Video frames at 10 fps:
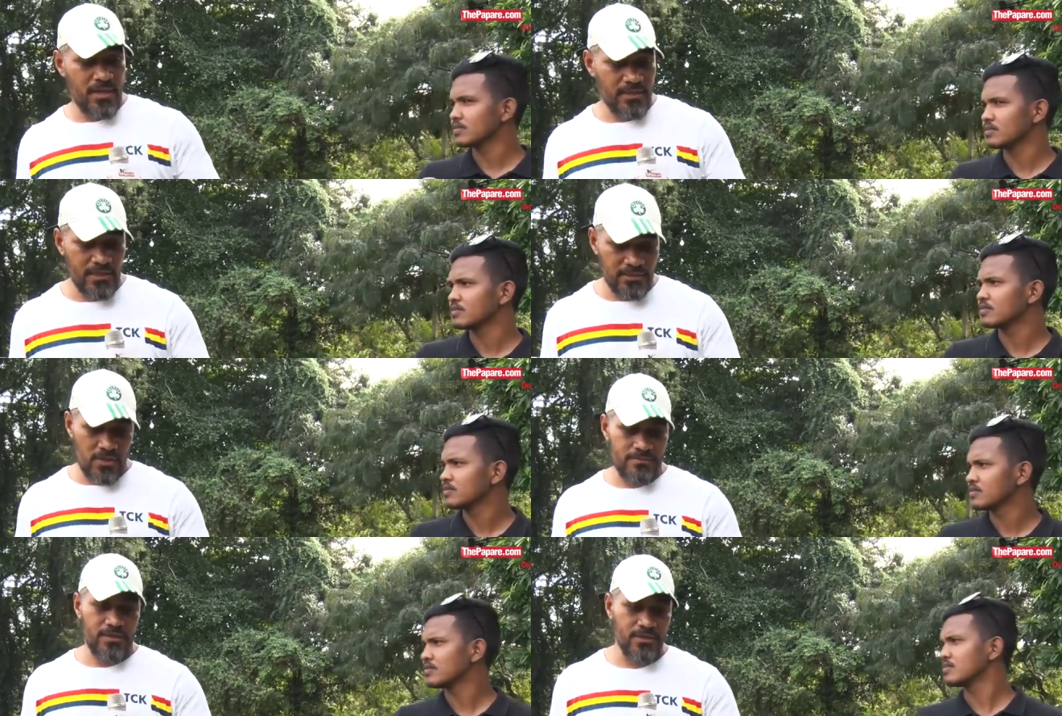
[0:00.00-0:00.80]
Speaker 1: at that
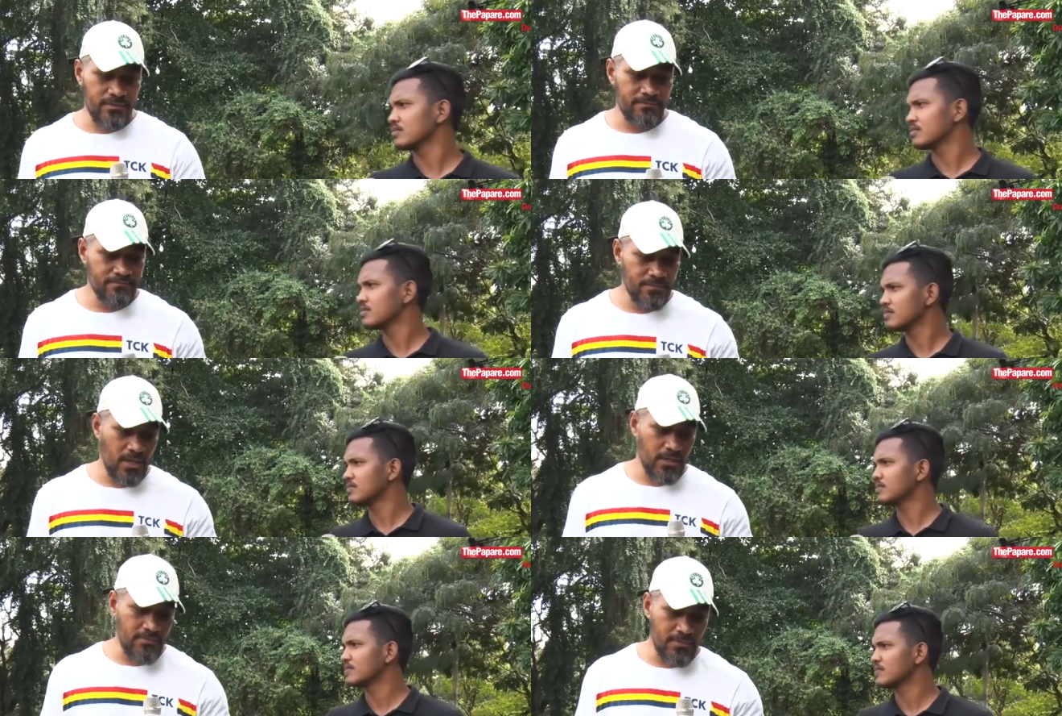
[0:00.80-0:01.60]
time, and then
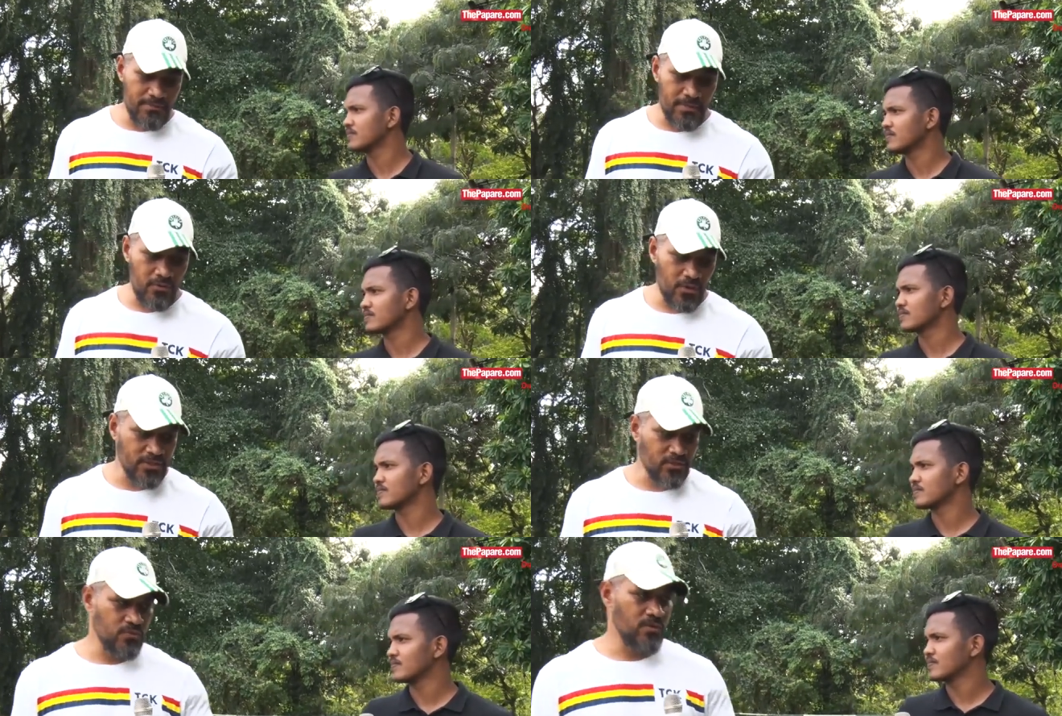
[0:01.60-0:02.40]
and then made my
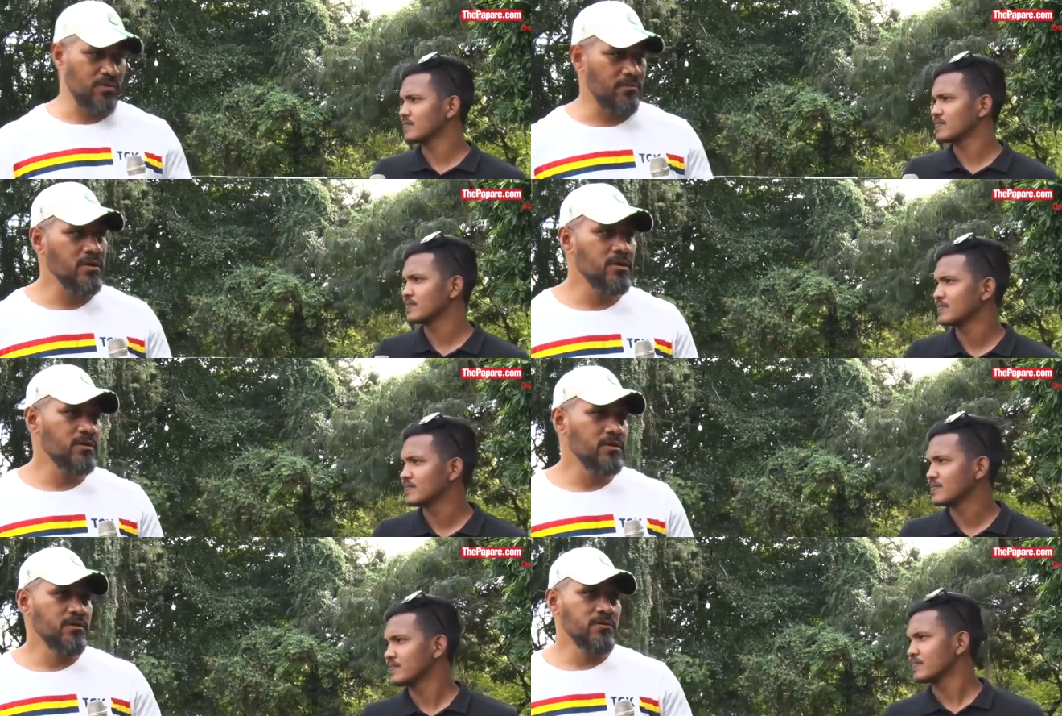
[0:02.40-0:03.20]
way to um,
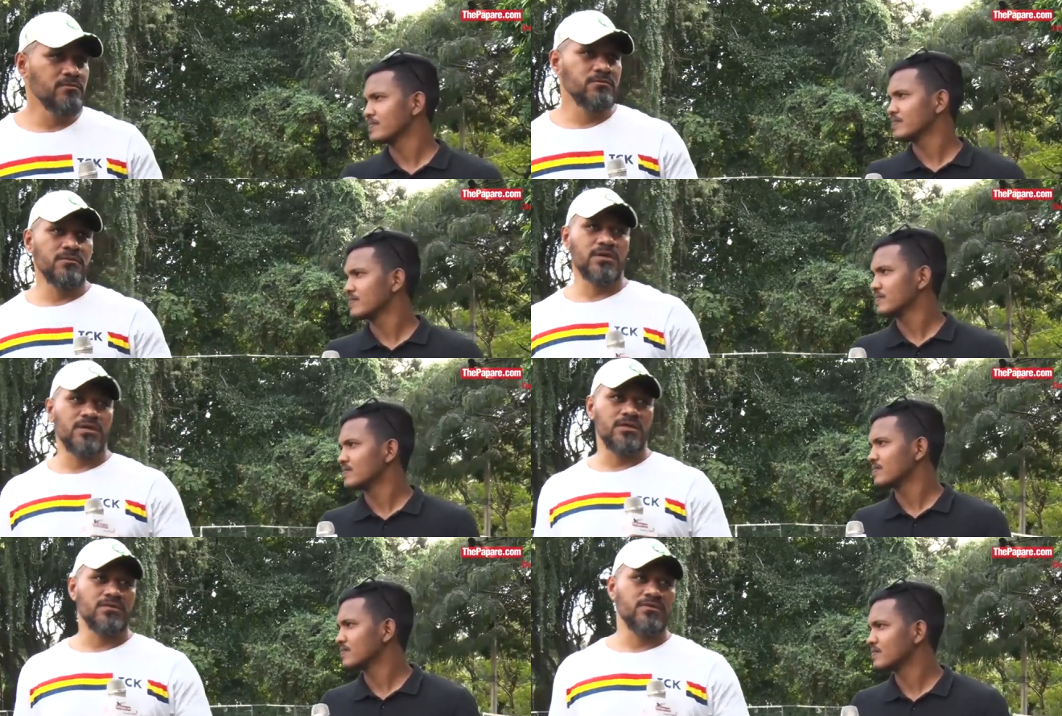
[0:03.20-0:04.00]

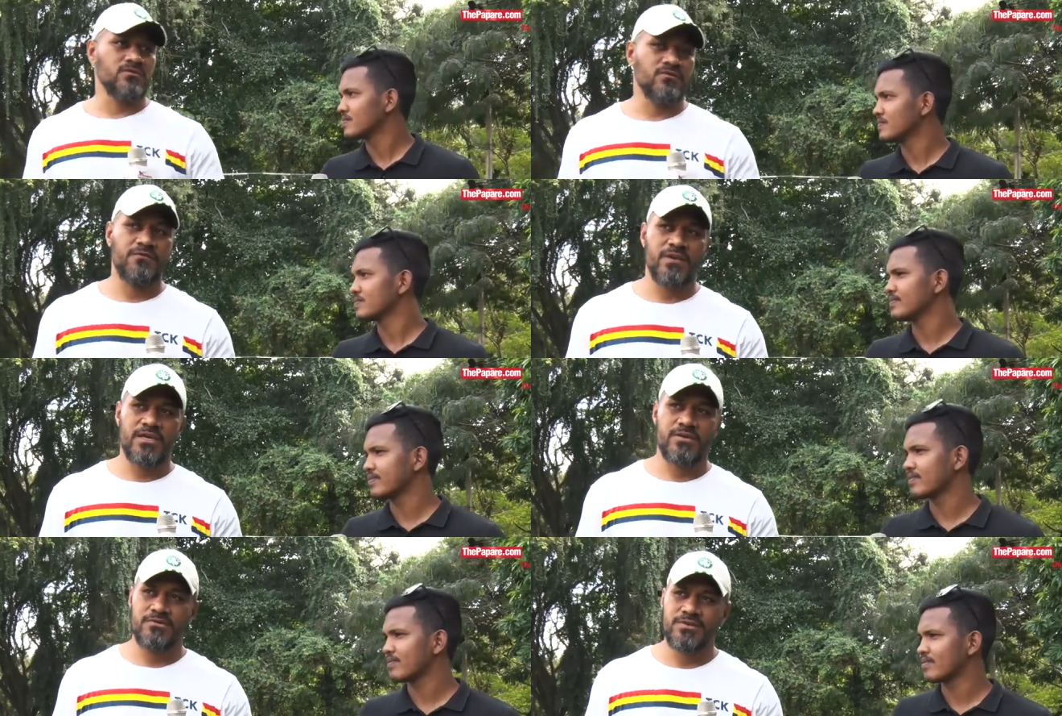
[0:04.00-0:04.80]
uh, to
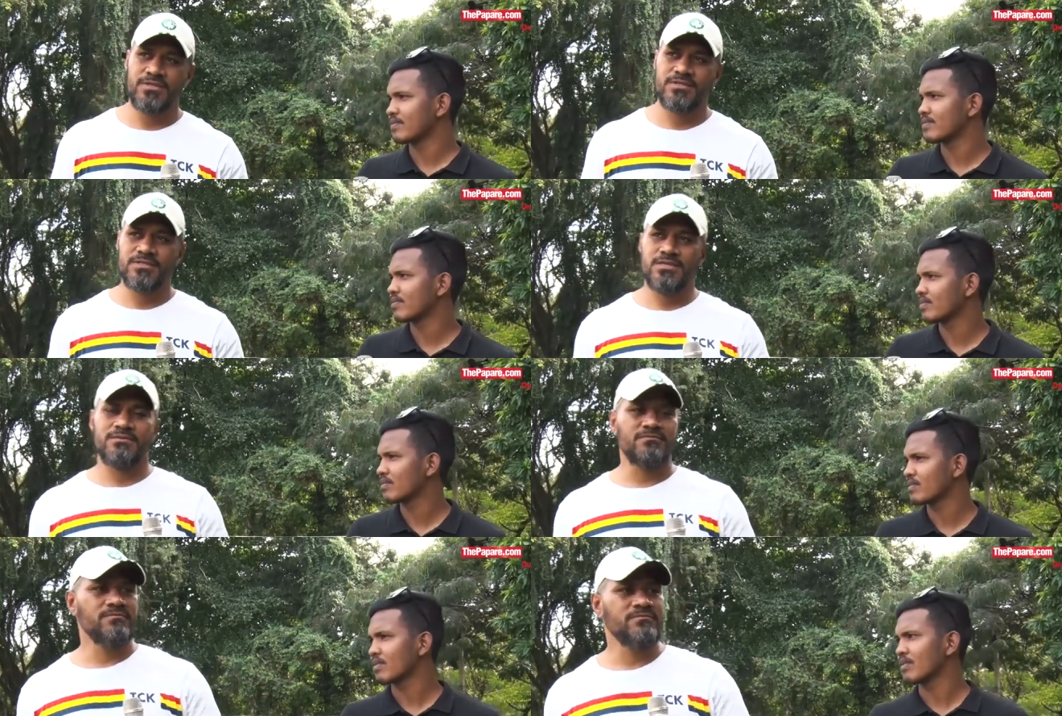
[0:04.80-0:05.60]
flanker at
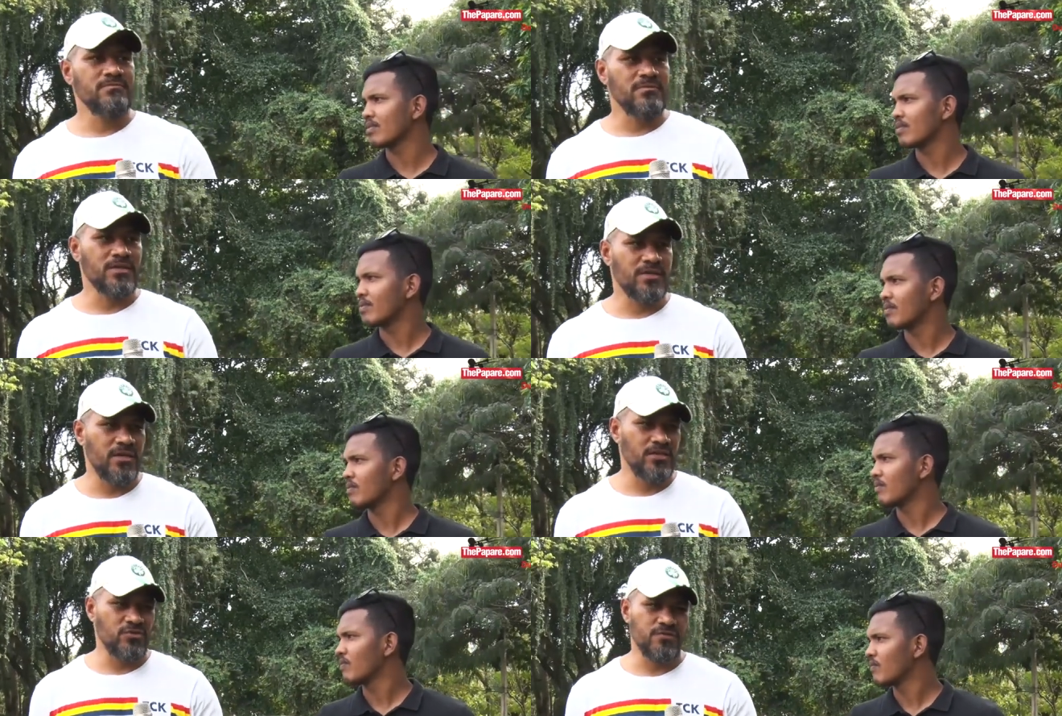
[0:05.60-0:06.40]
um, at
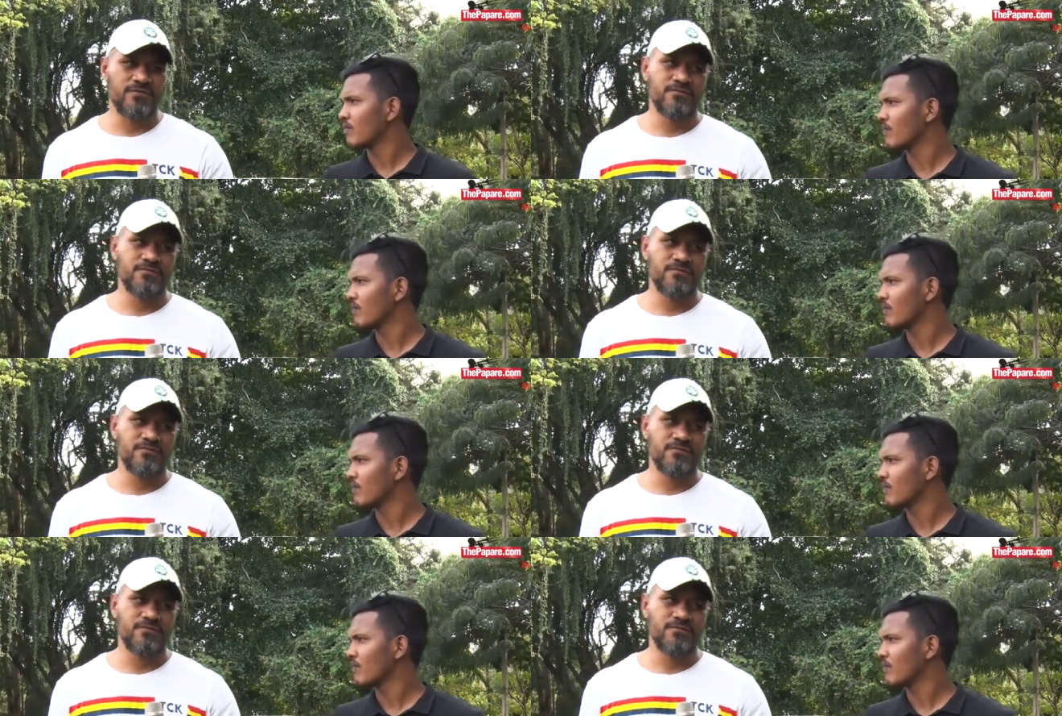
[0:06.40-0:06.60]
the age of